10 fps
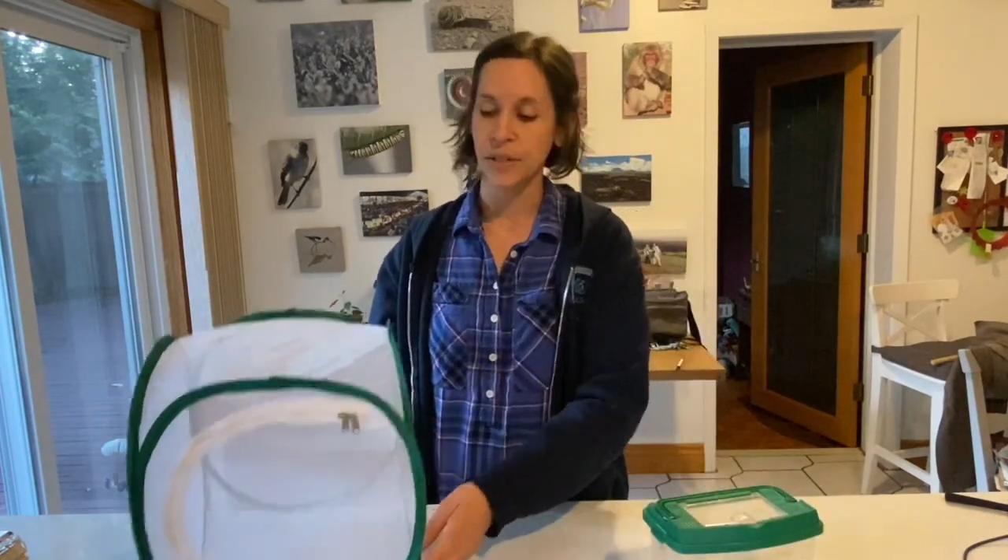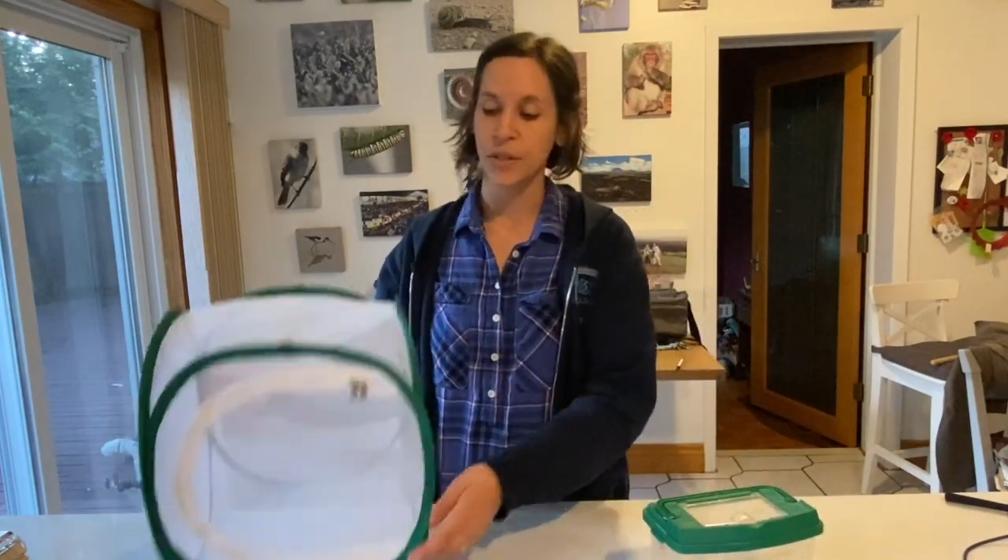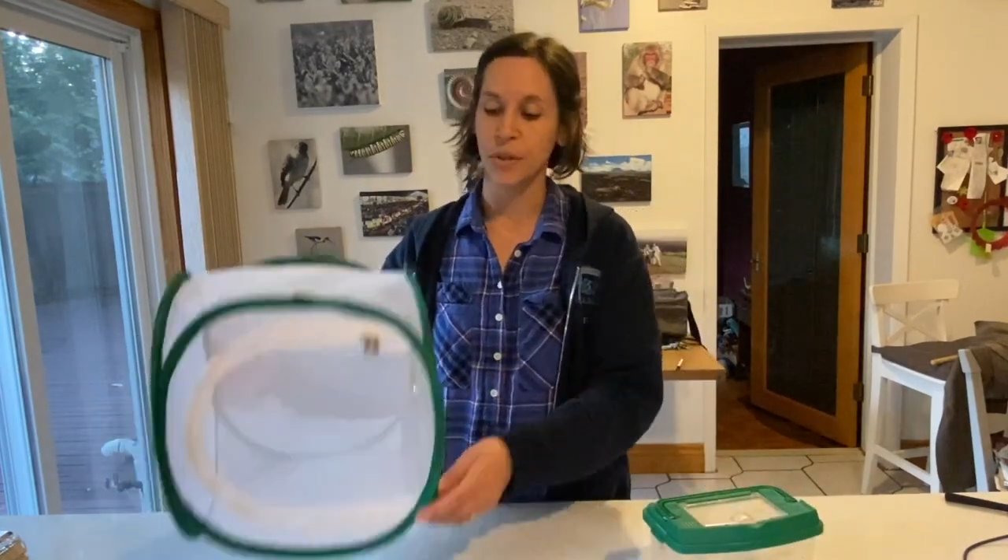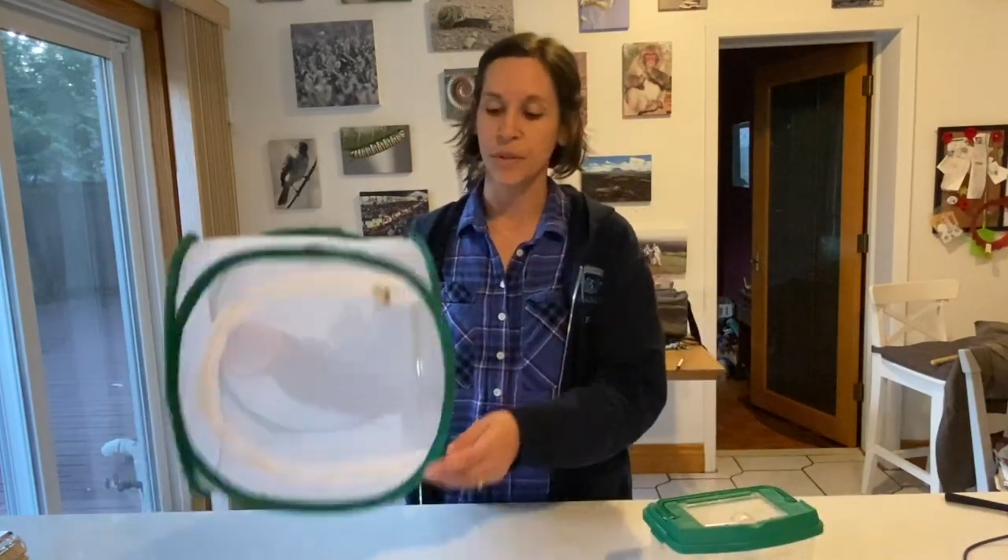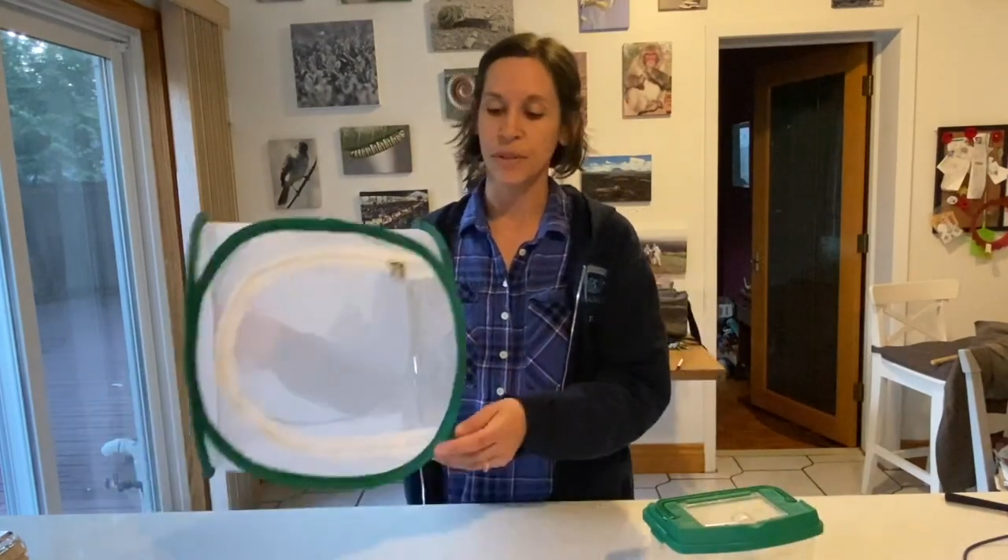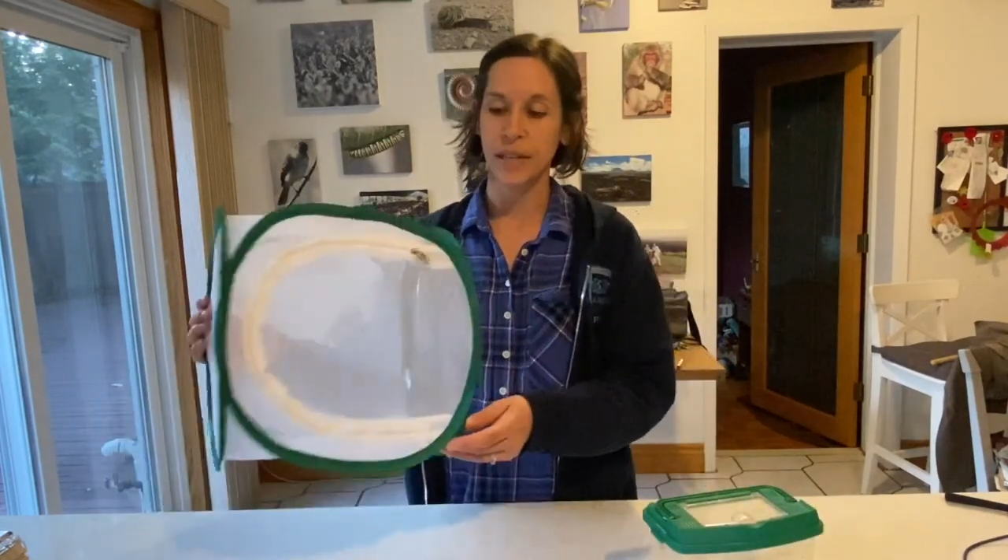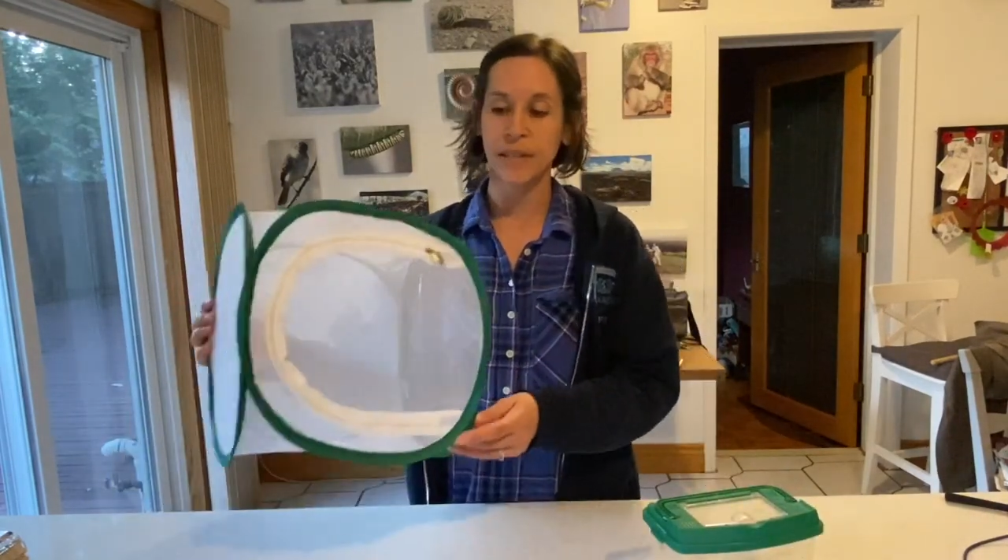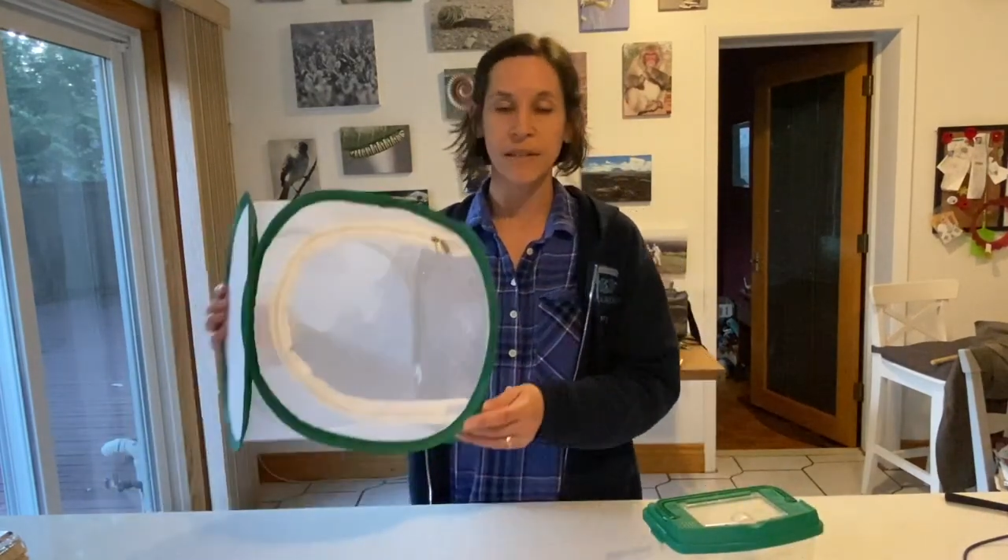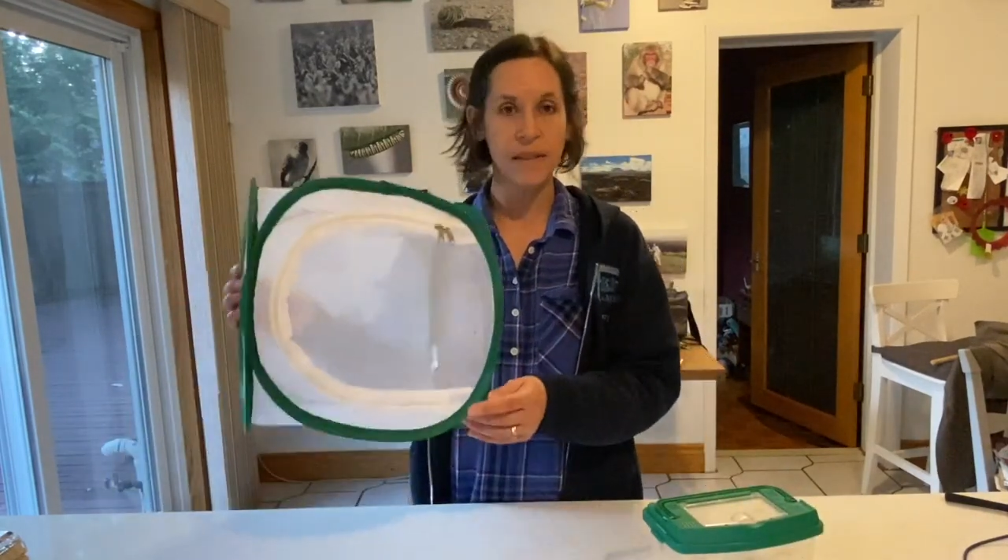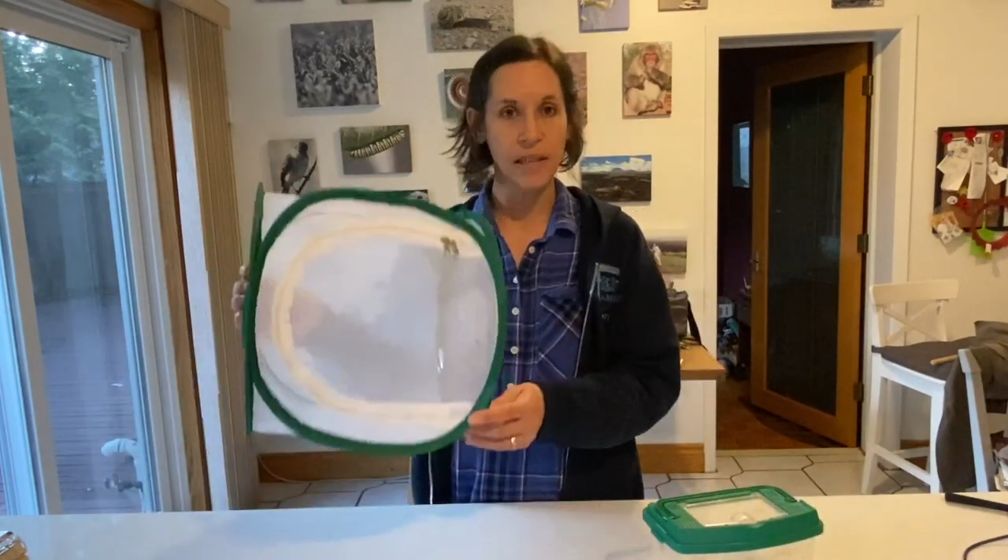to use
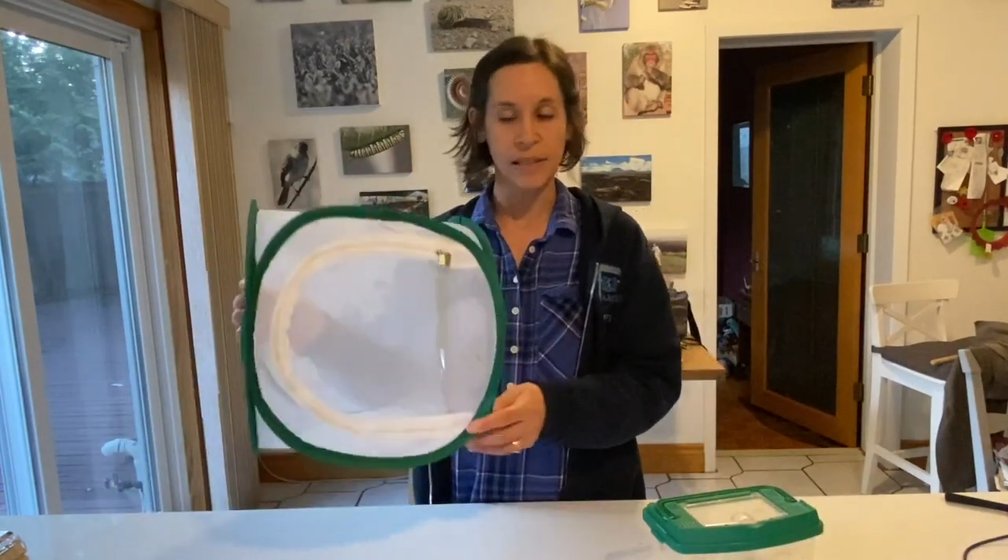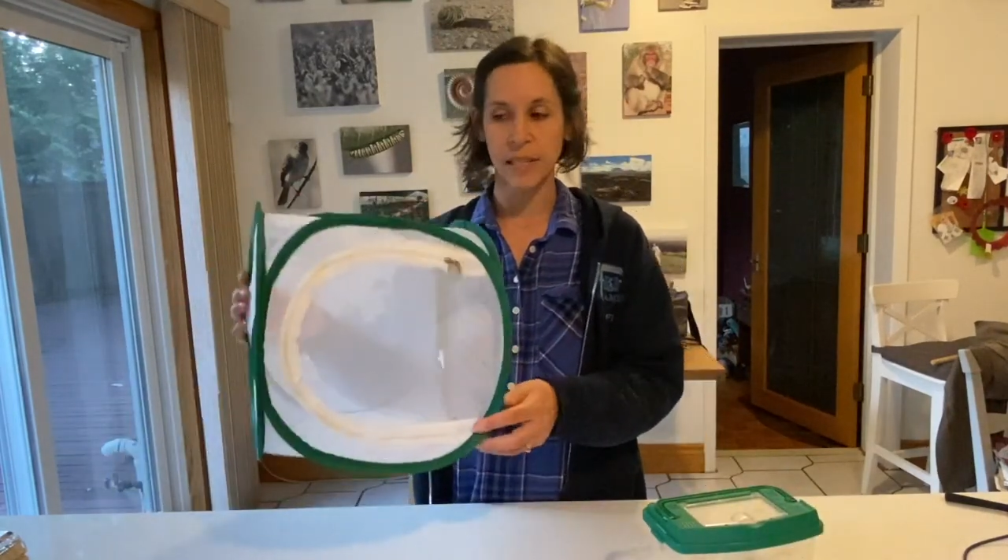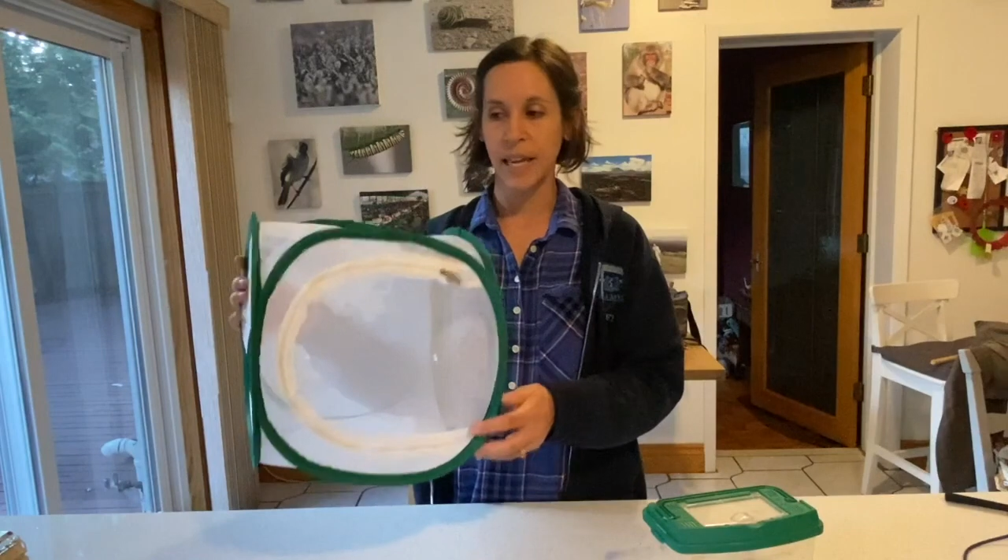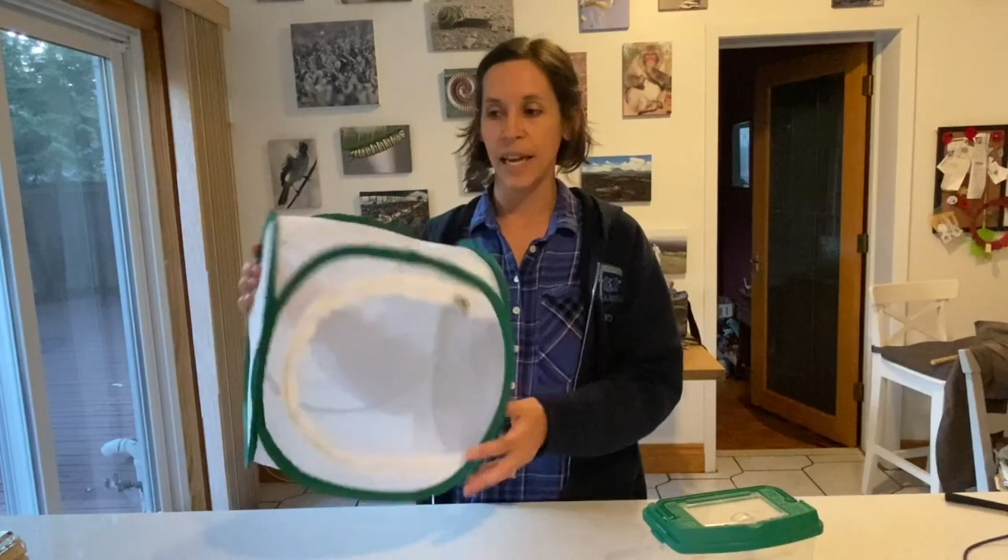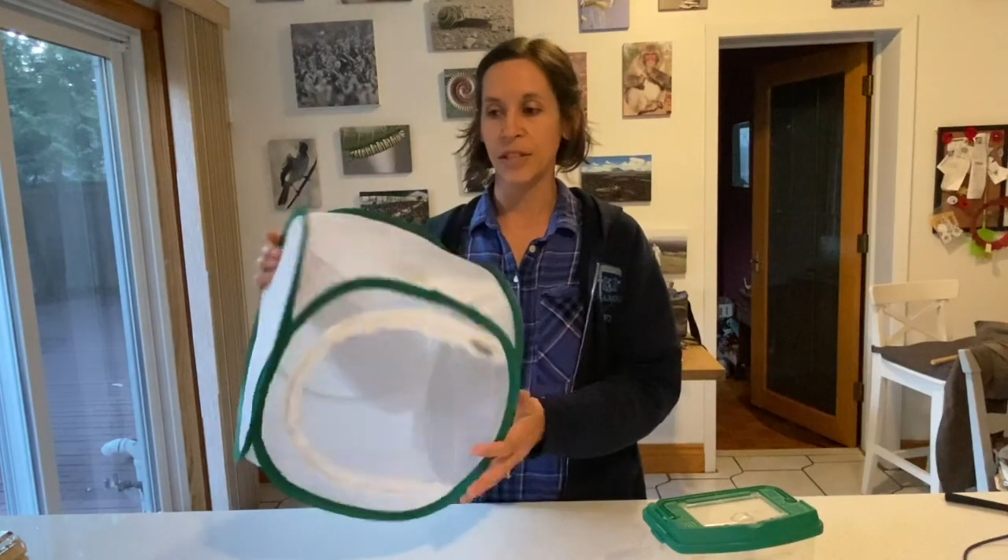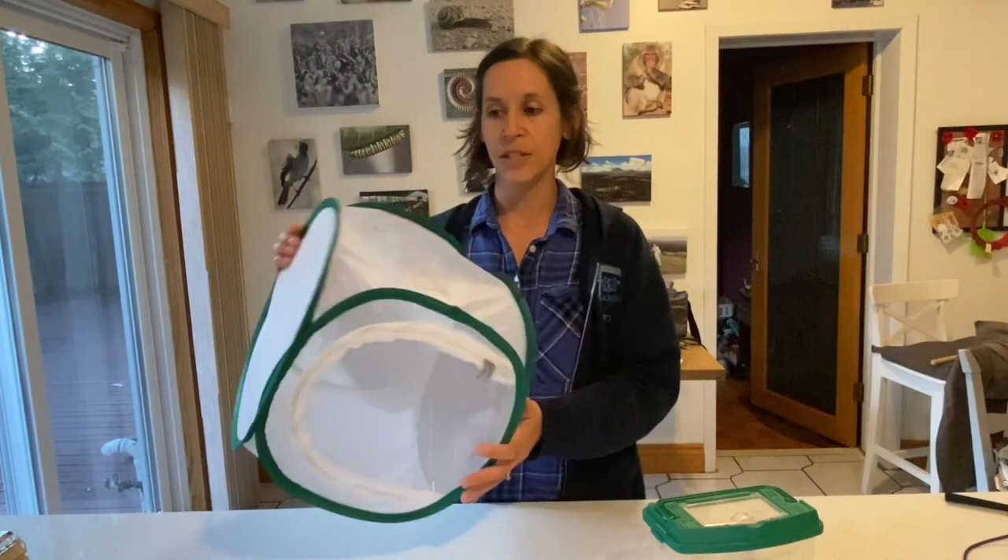is this cage.